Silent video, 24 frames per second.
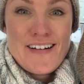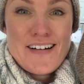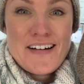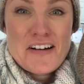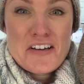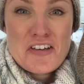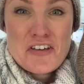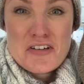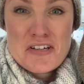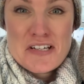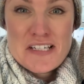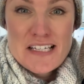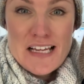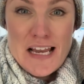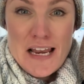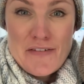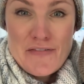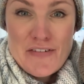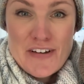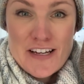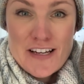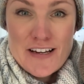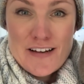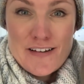You can tell I've
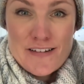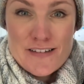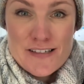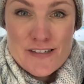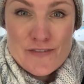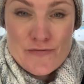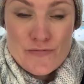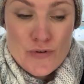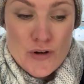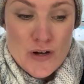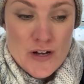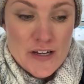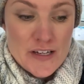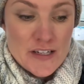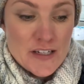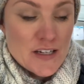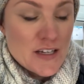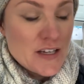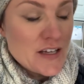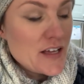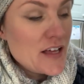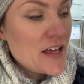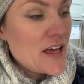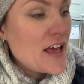had a glass of wine.
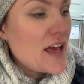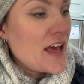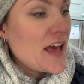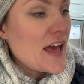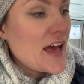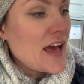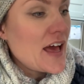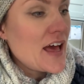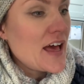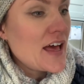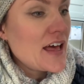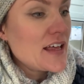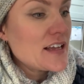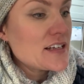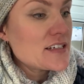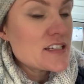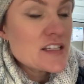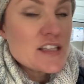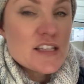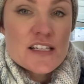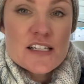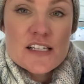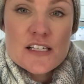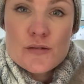And
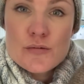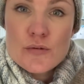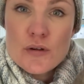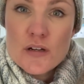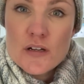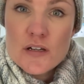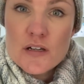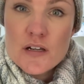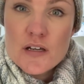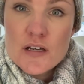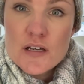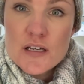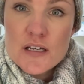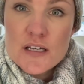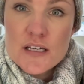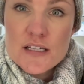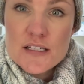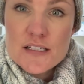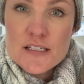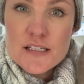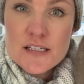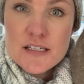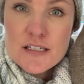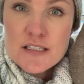this one
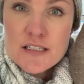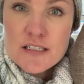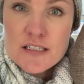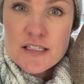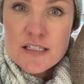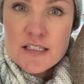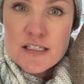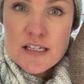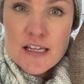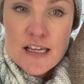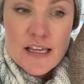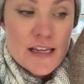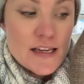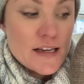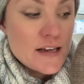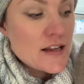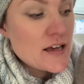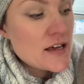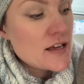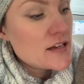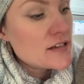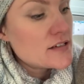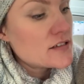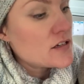is knitted in
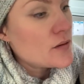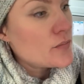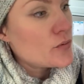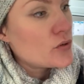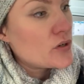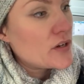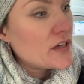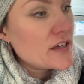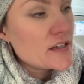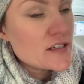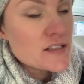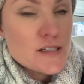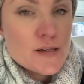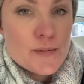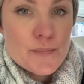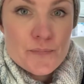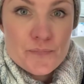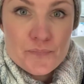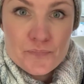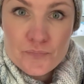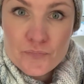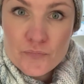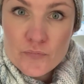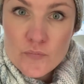double knit,
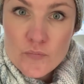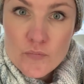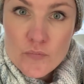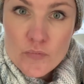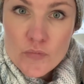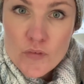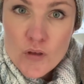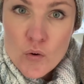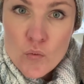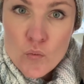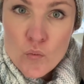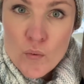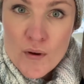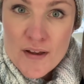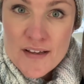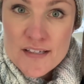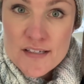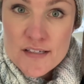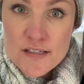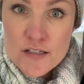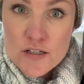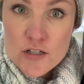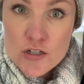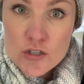
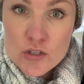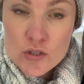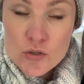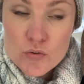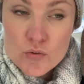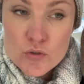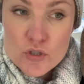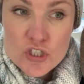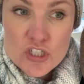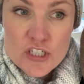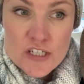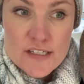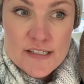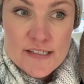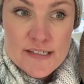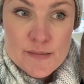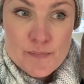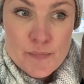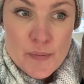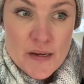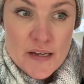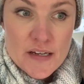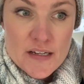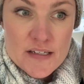West Yorkshire
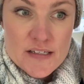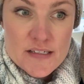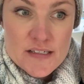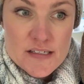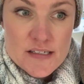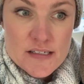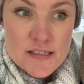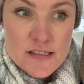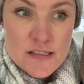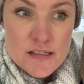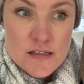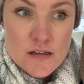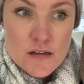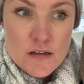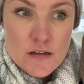spinners.